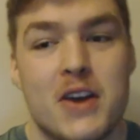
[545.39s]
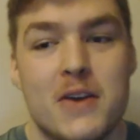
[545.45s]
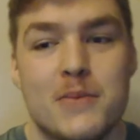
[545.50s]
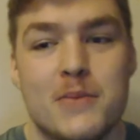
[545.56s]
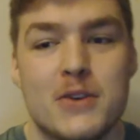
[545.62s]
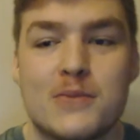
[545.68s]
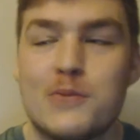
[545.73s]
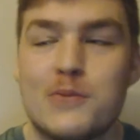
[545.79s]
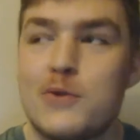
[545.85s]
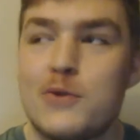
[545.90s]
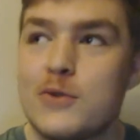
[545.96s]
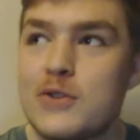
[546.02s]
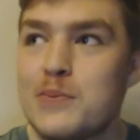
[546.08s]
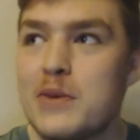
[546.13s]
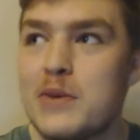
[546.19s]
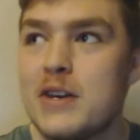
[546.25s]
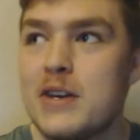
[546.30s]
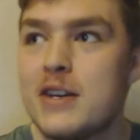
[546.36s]
It means more
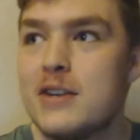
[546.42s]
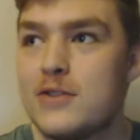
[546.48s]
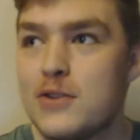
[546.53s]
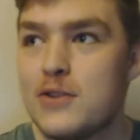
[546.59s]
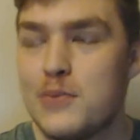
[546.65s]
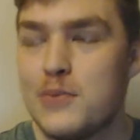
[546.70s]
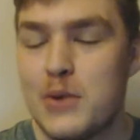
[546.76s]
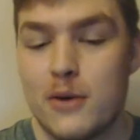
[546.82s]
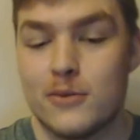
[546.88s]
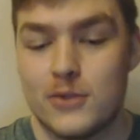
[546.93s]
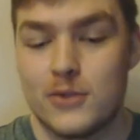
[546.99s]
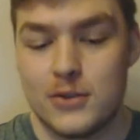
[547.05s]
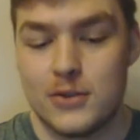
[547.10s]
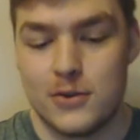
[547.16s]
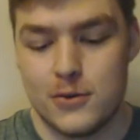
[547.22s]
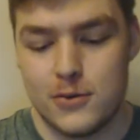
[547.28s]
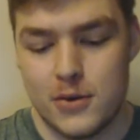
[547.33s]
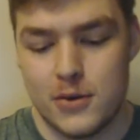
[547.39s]
to me to be able
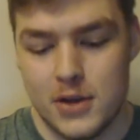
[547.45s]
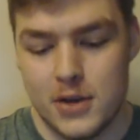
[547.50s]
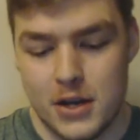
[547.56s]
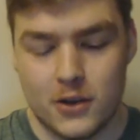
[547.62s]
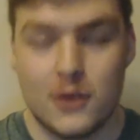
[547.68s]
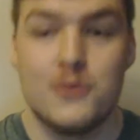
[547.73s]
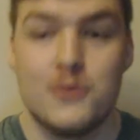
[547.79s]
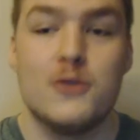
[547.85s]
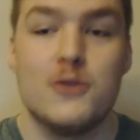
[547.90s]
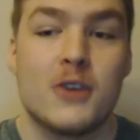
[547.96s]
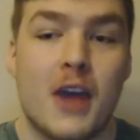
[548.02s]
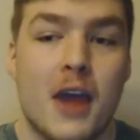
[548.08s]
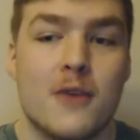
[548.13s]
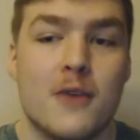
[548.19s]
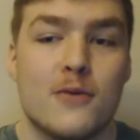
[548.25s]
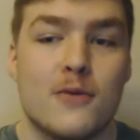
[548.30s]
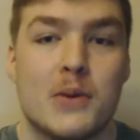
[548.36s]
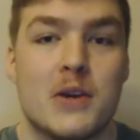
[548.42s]
to
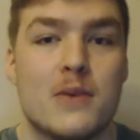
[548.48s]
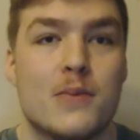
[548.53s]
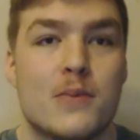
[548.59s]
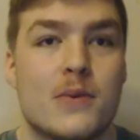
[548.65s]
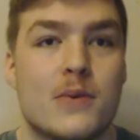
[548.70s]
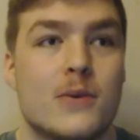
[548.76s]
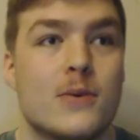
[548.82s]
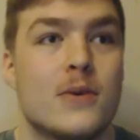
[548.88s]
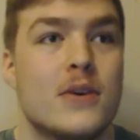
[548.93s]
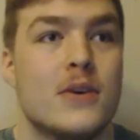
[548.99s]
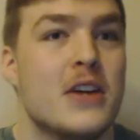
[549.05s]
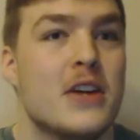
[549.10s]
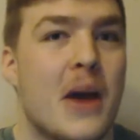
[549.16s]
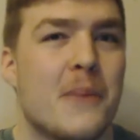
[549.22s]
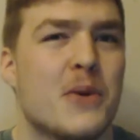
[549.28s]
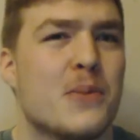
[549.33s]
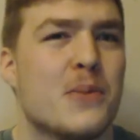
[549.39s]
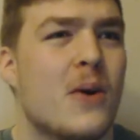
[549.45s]
communicate with people
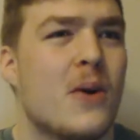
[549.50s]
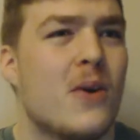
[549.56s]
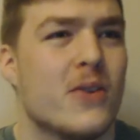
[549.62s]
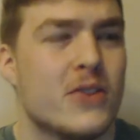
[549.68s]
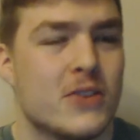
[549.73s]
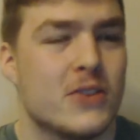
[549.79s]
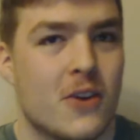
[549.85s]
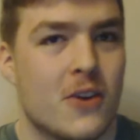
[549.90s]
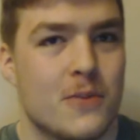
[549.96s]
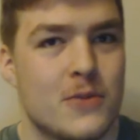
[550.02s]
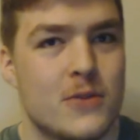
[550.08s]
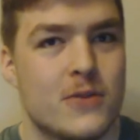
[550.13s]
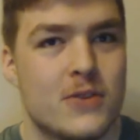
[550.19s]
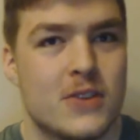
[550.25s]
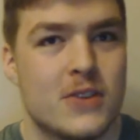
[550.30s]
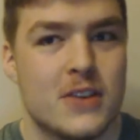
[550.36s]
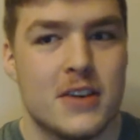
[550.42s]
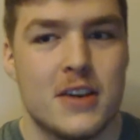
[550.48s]
and be part of this
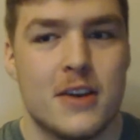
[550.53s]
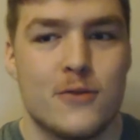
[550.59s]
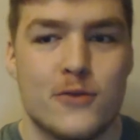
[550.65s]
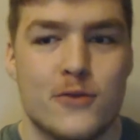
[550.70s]
community.